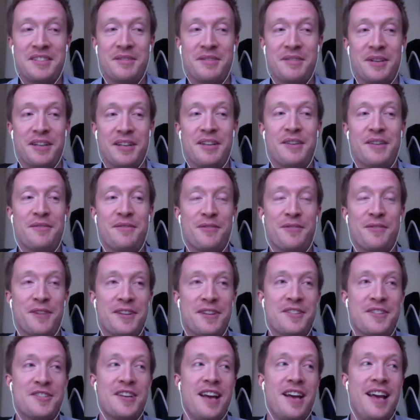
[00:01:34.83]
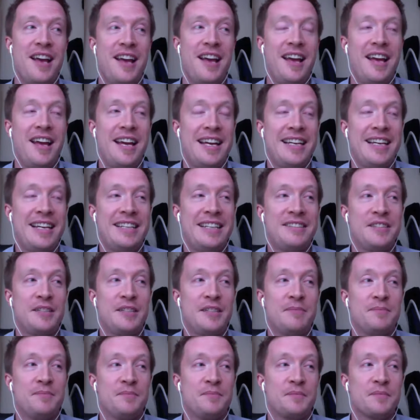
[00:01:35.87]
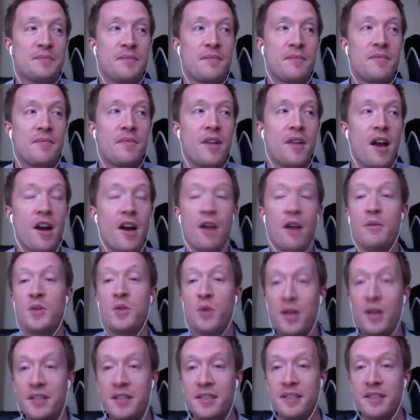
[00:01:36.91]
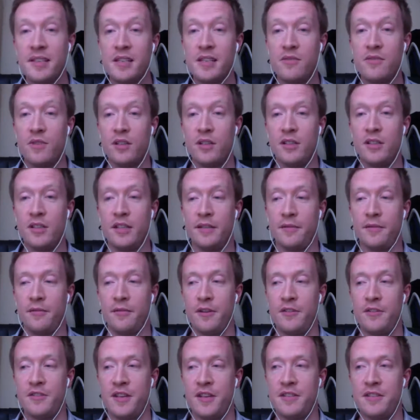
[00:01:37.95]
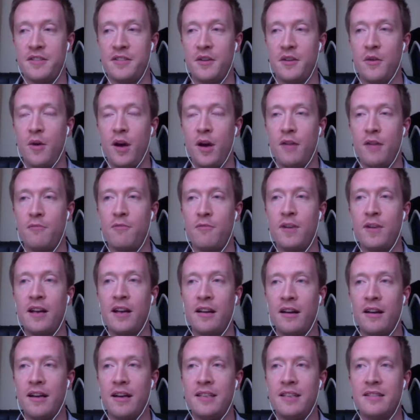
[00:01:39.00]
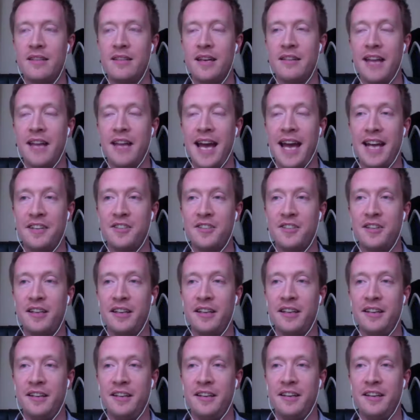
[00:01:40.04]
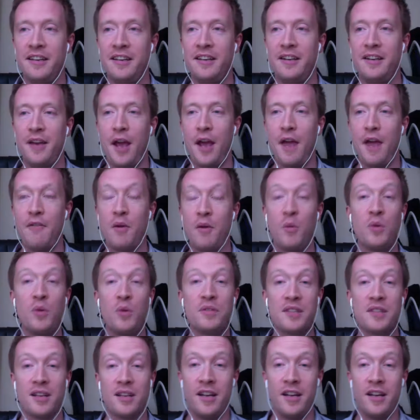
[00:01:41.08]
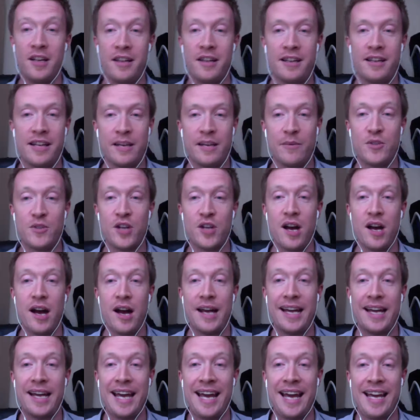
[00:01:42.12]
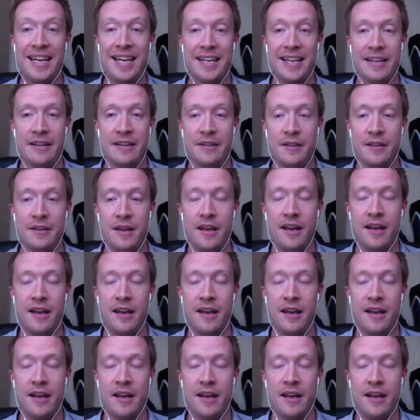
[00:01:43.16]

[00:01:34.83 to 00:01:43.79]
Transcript: So I learned French, and I was quite successful at learning French. And so I realized then that actually, if I want to learn another language, I can.